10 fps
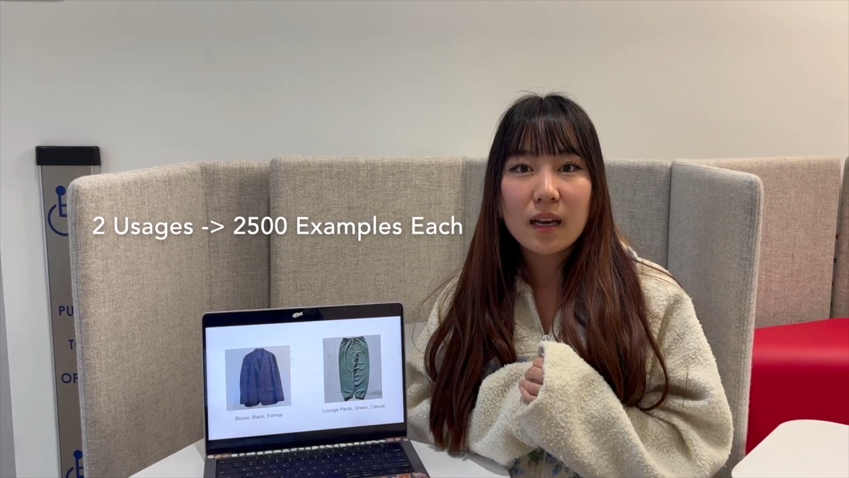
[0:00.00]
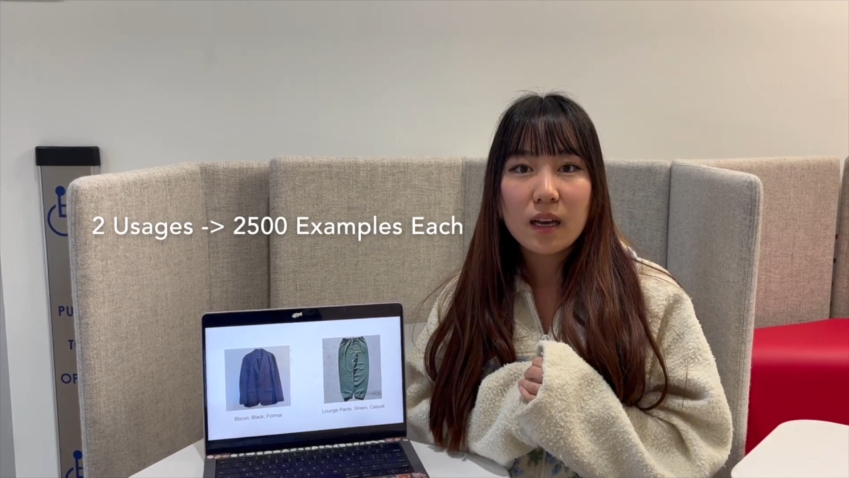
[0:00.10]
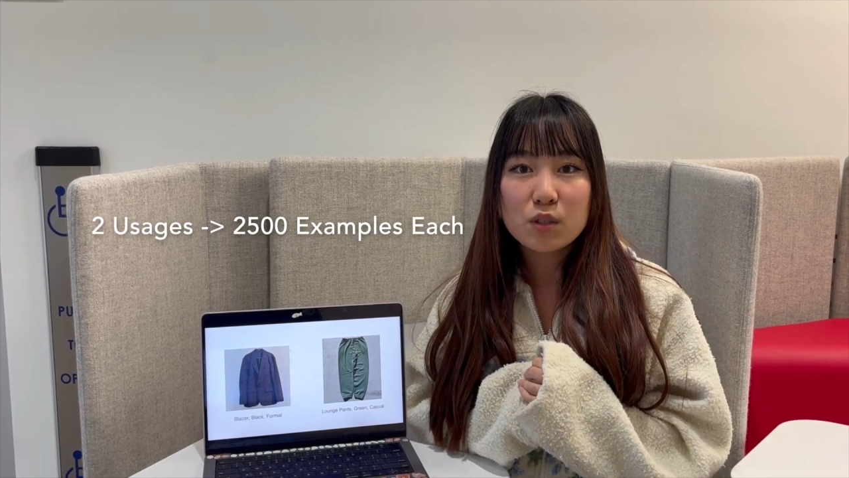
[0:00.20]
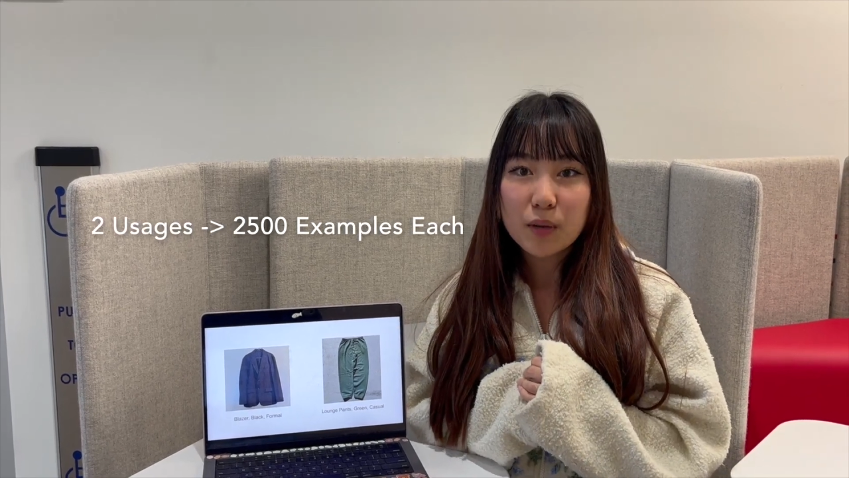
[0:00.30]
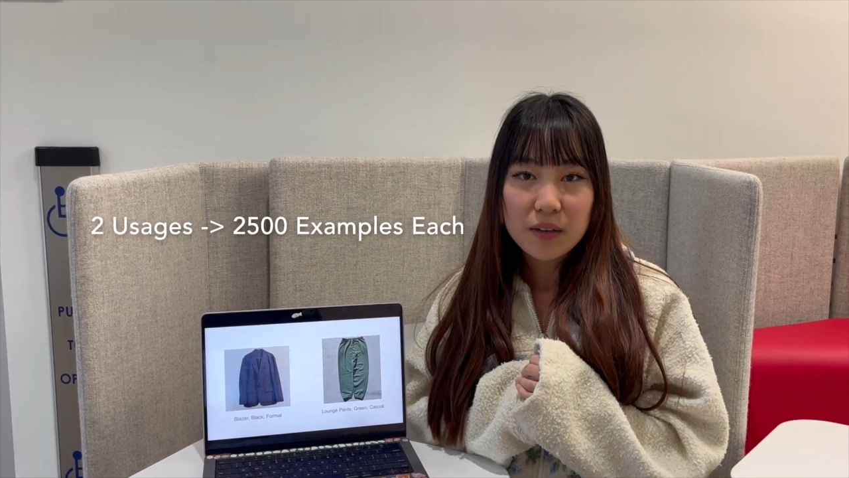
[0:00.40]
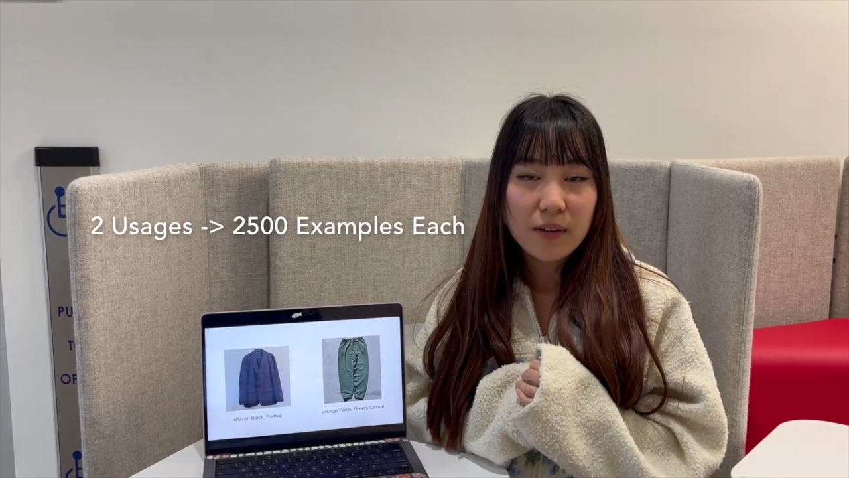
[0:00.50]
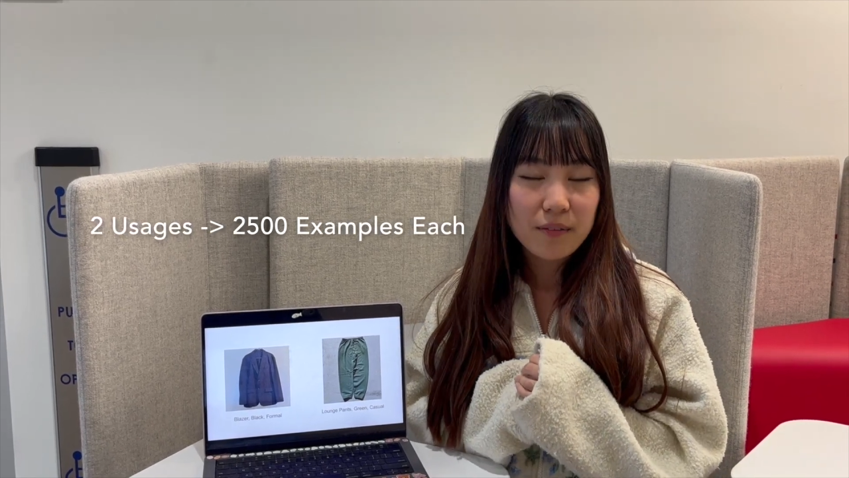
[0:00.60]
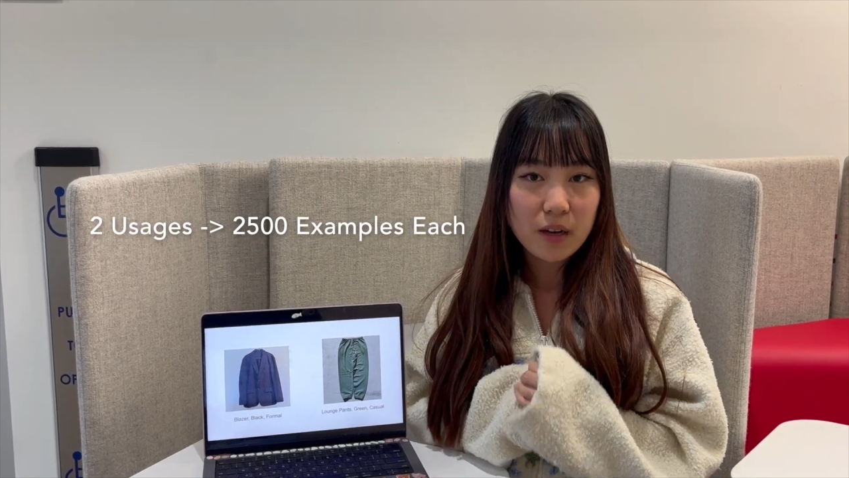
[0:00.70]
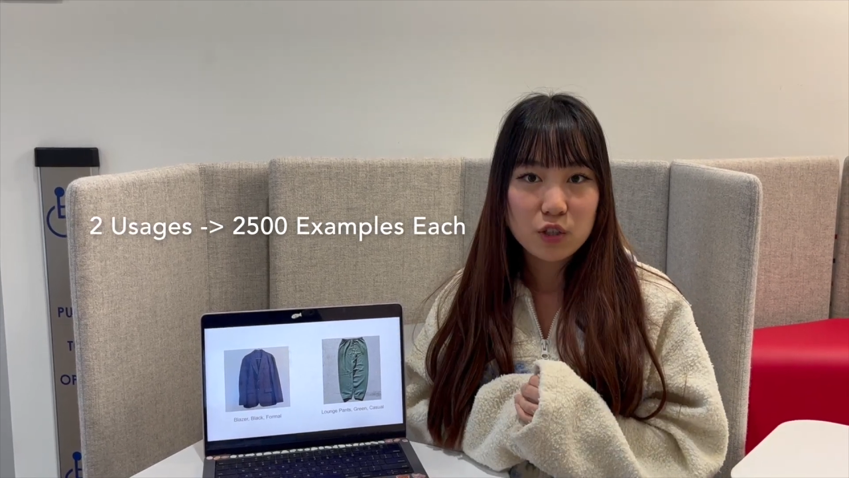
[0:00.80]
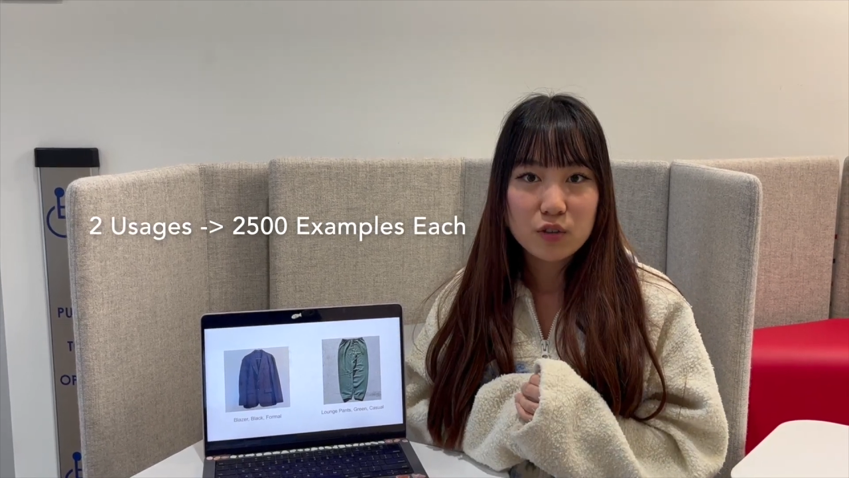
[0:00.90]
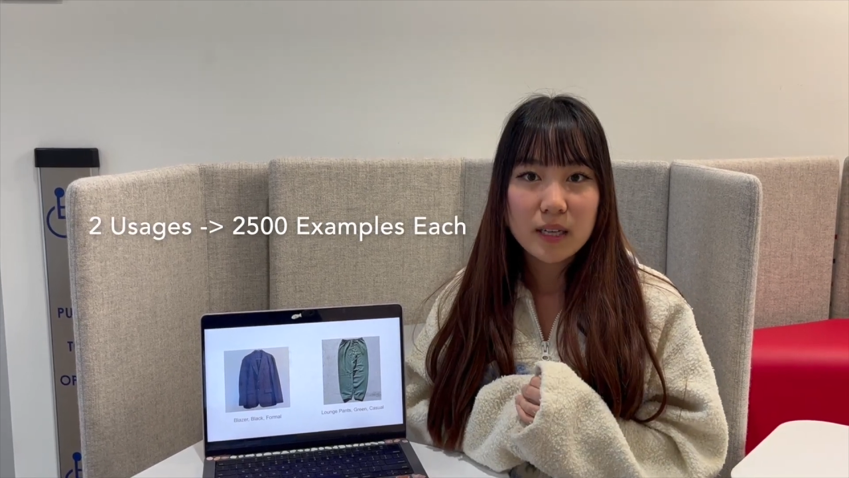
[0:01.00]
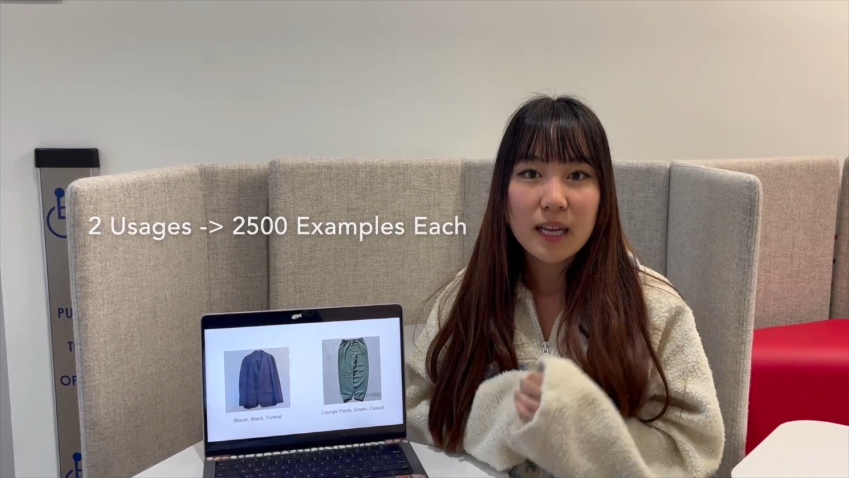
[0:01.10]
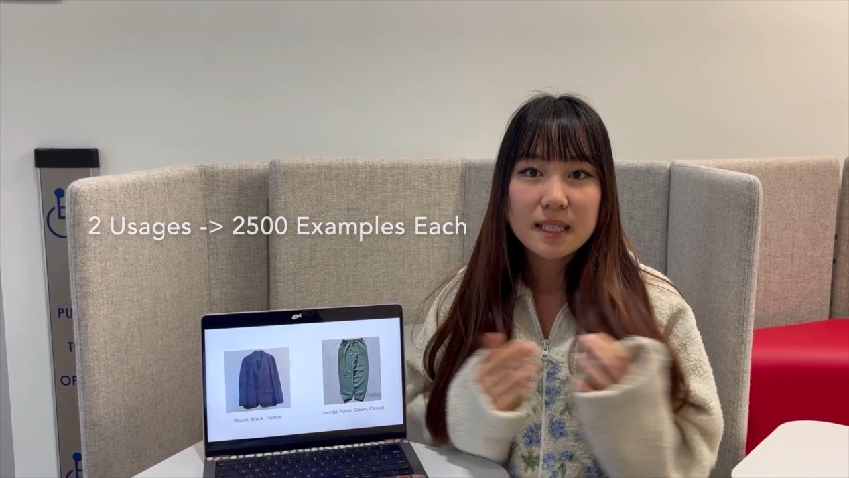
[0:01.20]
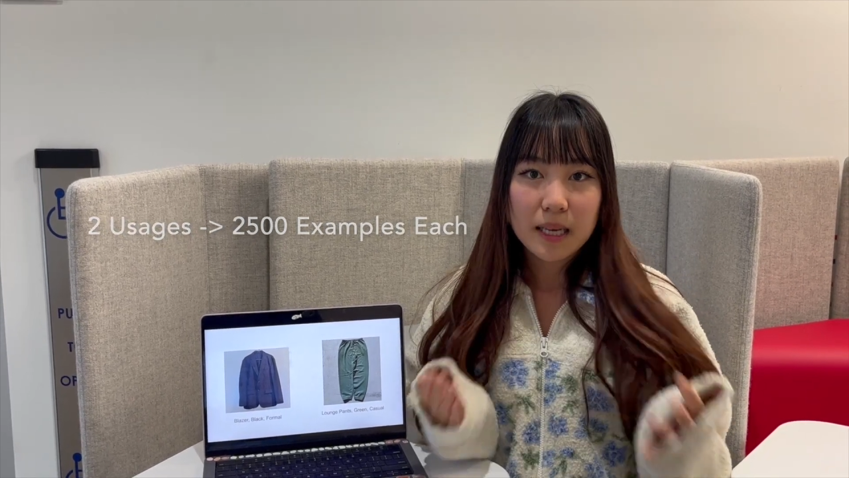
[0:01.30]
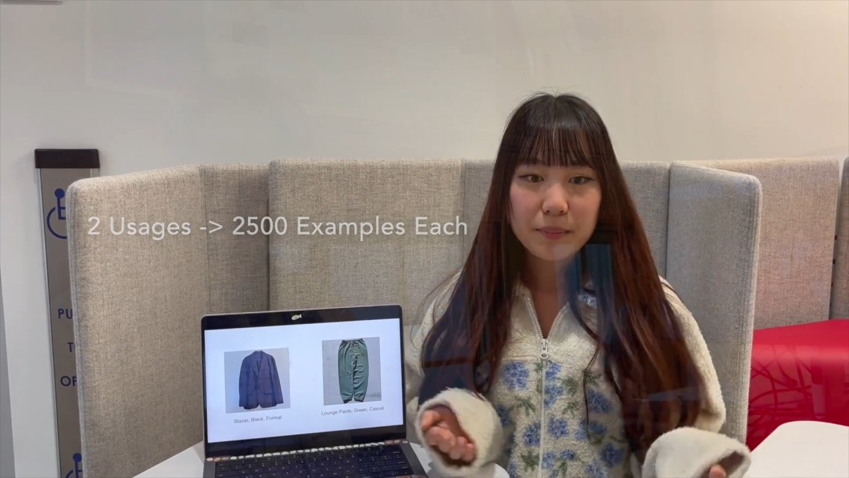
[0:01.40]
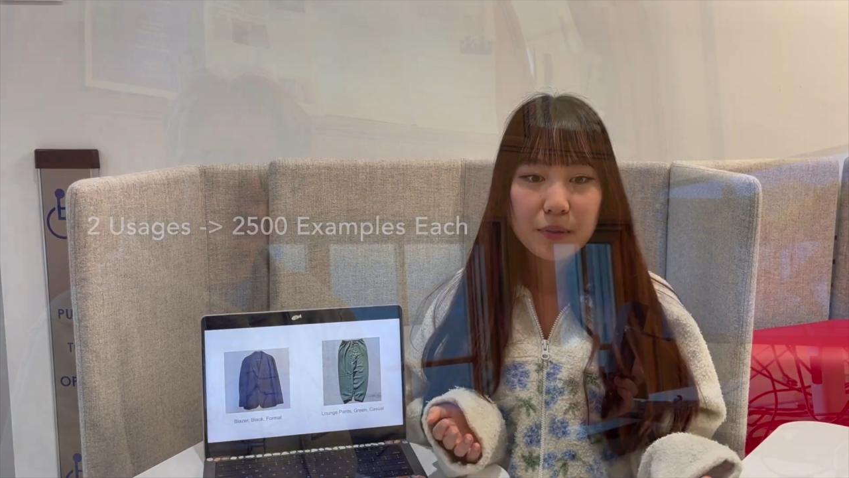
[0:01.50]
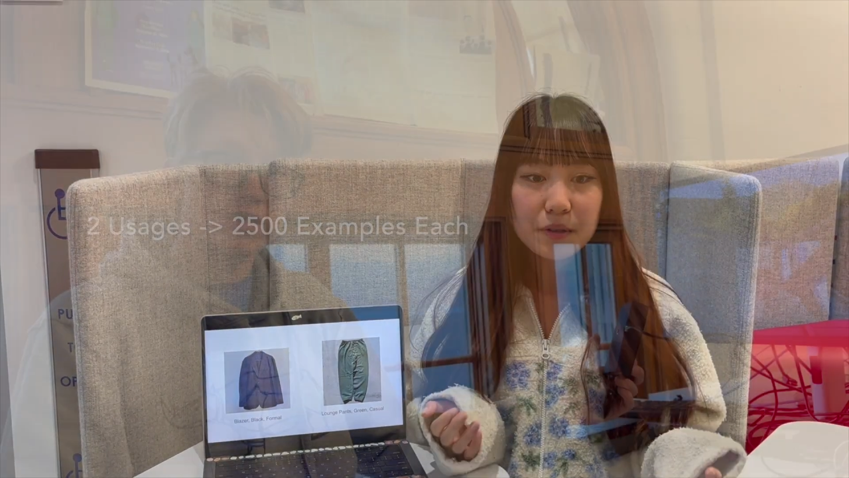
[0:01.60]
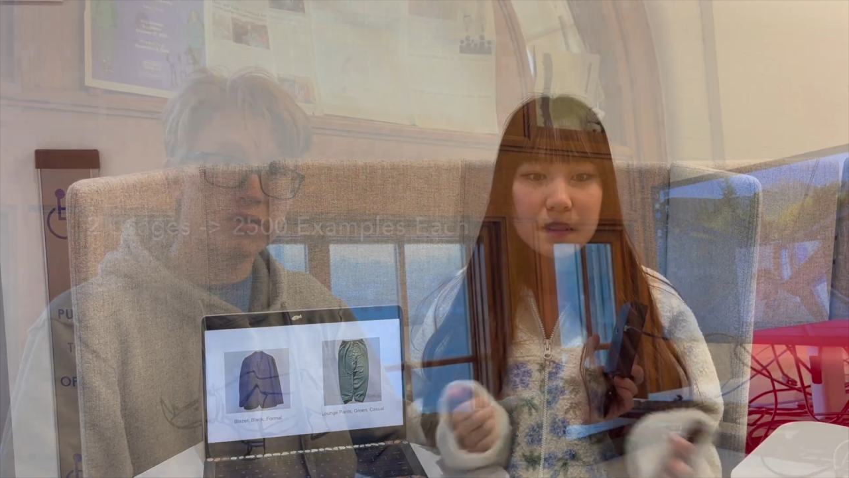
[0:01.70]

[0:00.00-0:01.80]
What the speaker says: 2,500 examples.